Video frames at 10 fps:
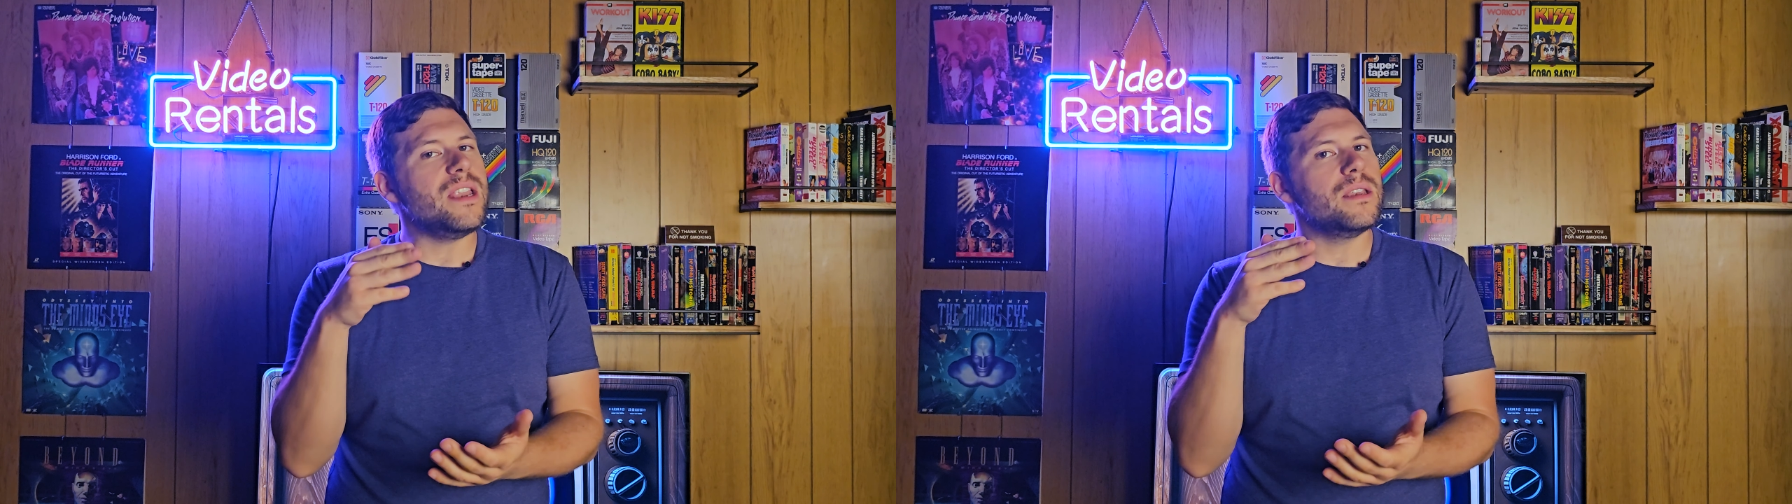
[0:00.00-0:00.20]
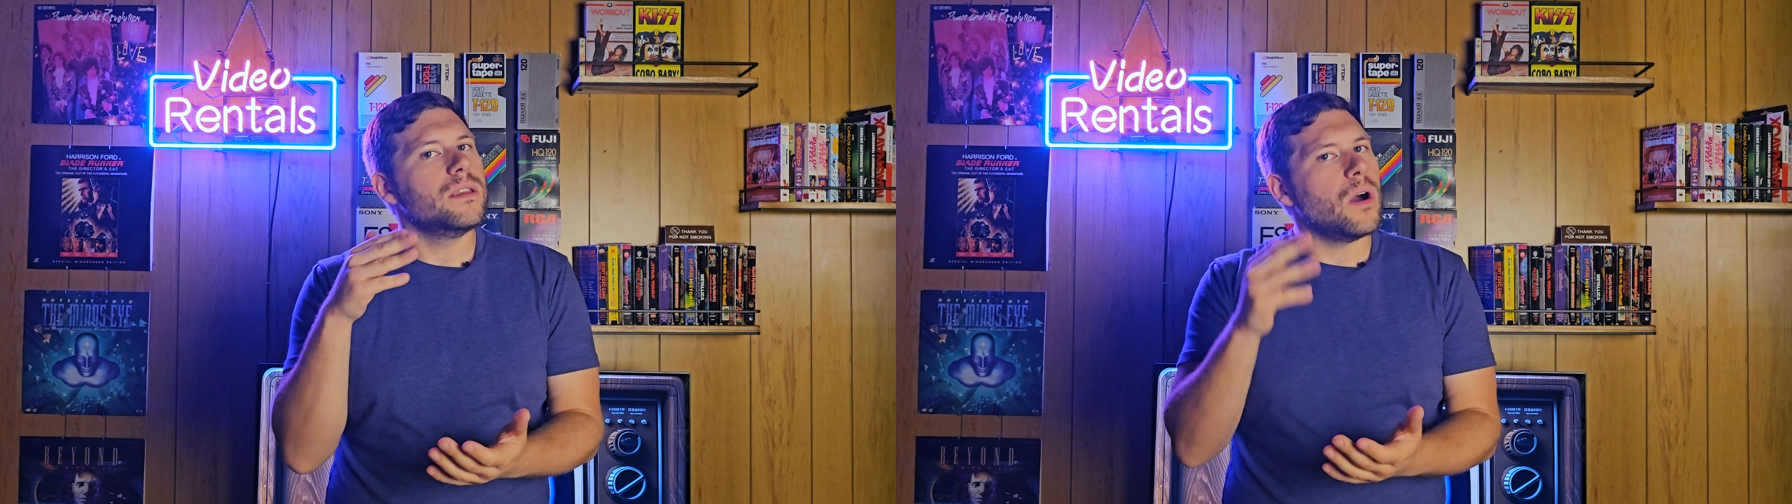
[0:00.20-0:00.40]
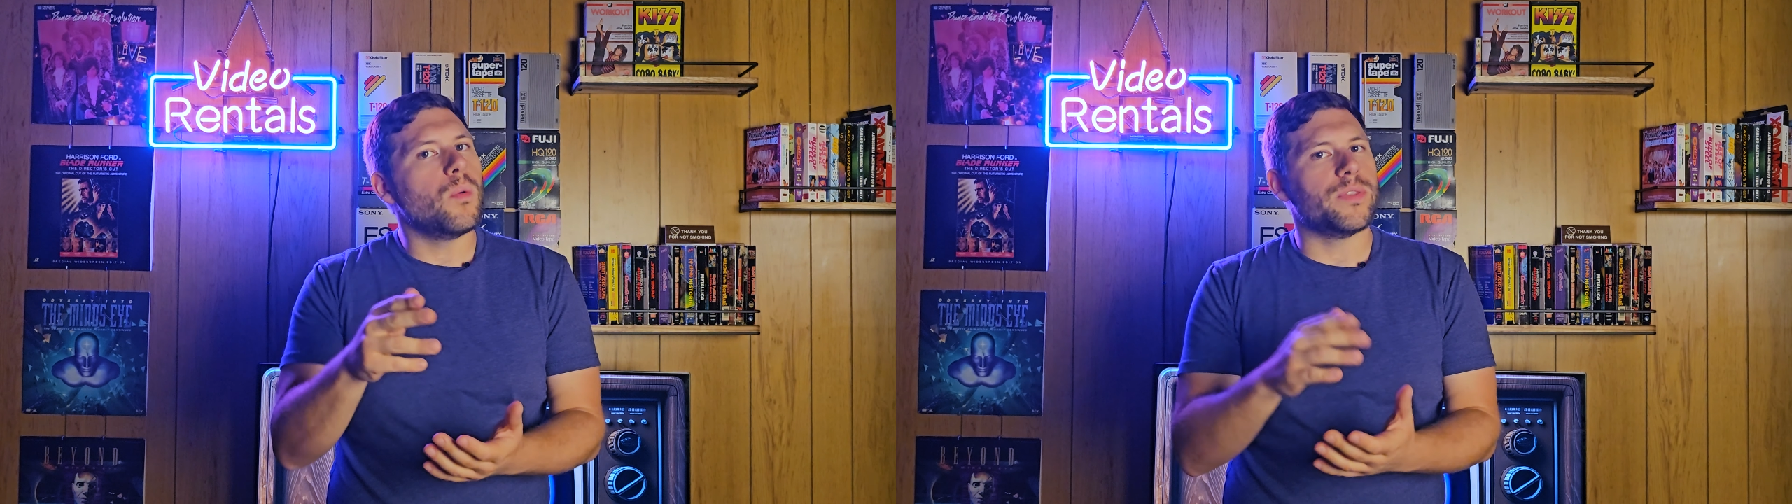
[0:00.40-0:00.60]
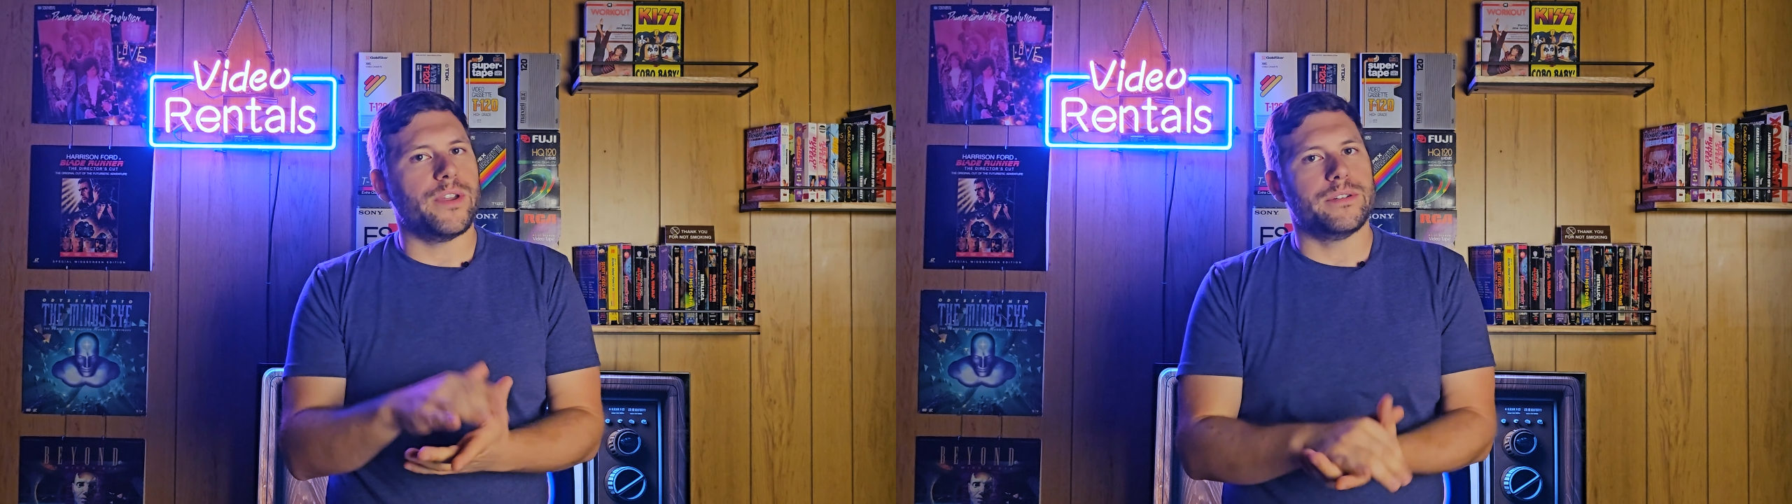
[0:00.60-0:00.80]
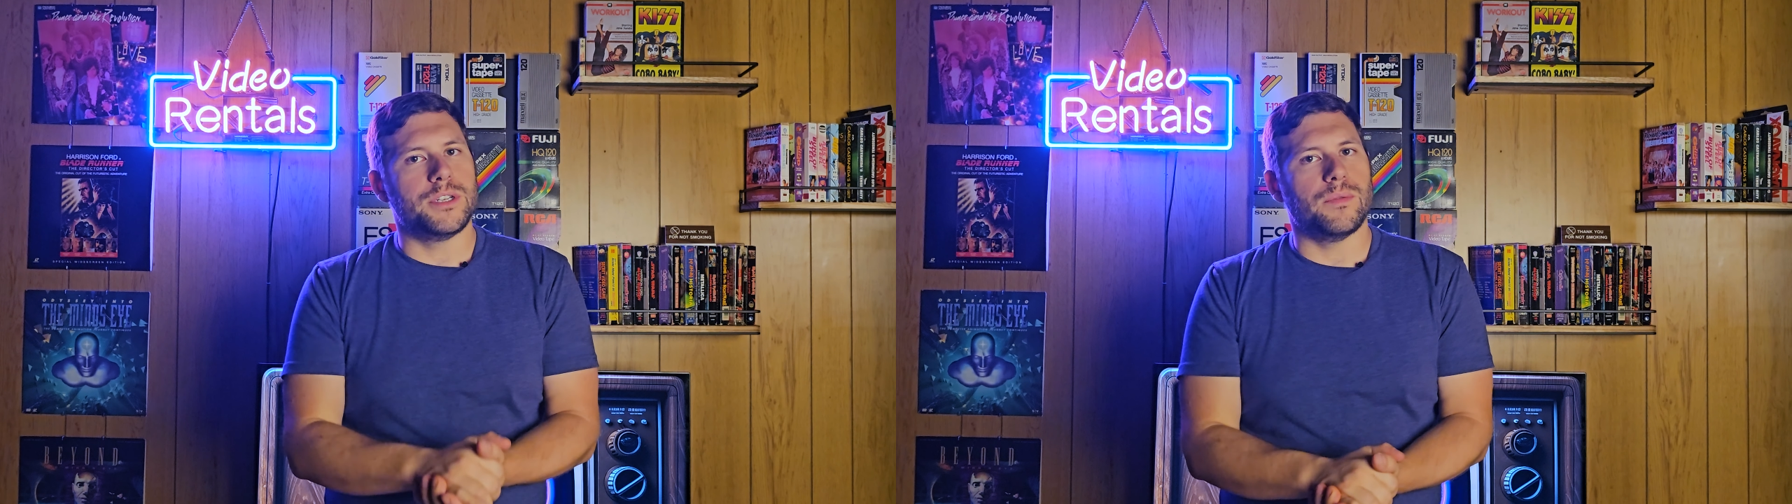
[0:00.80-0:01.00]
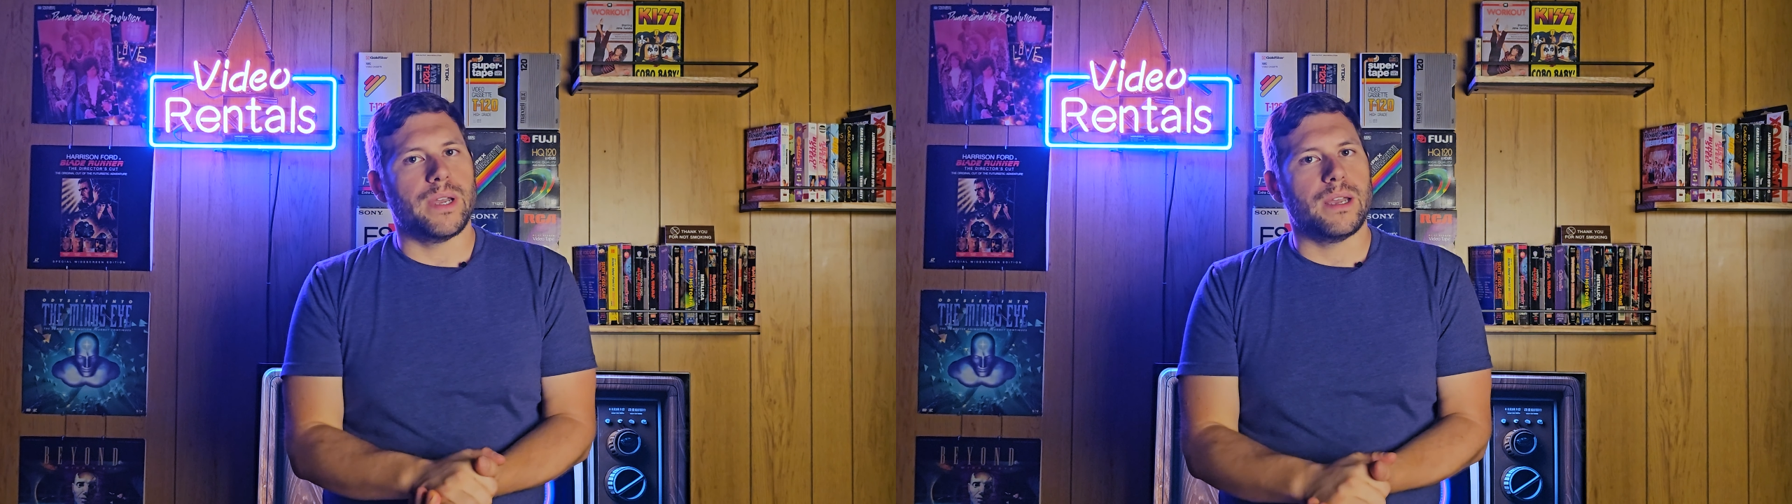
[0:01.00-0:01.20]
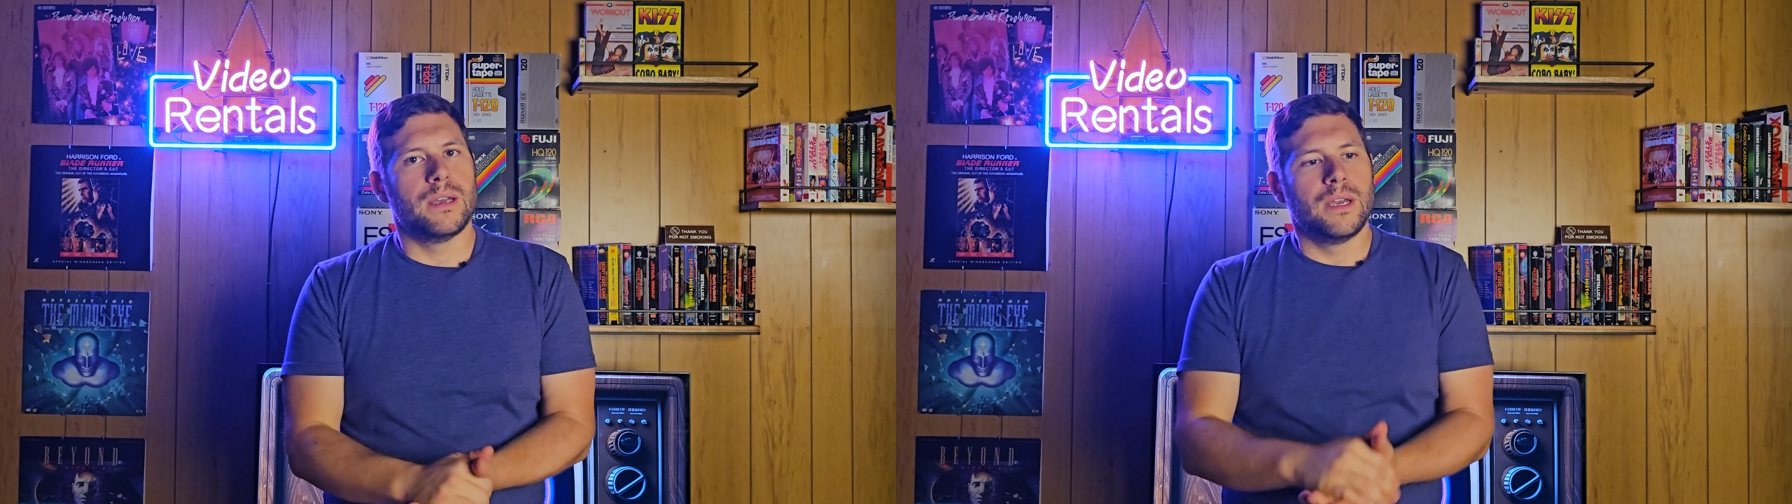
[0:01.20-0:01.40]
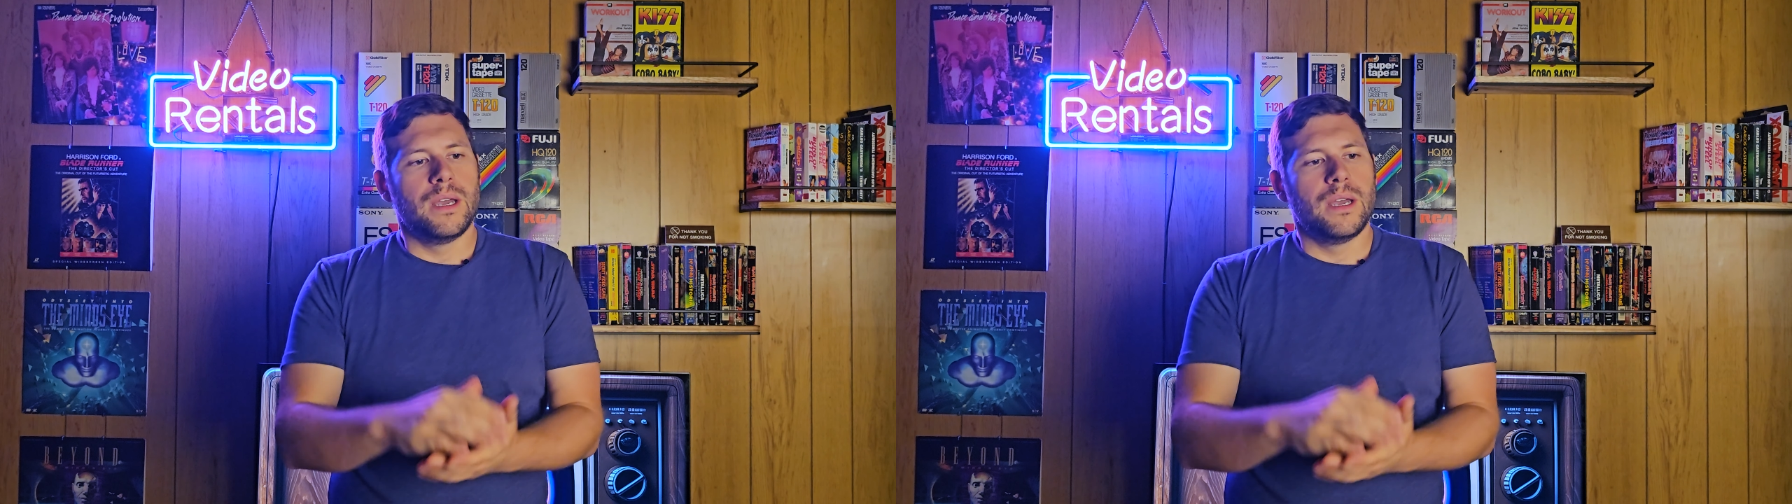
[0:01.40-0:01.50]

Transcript: know what they're doing.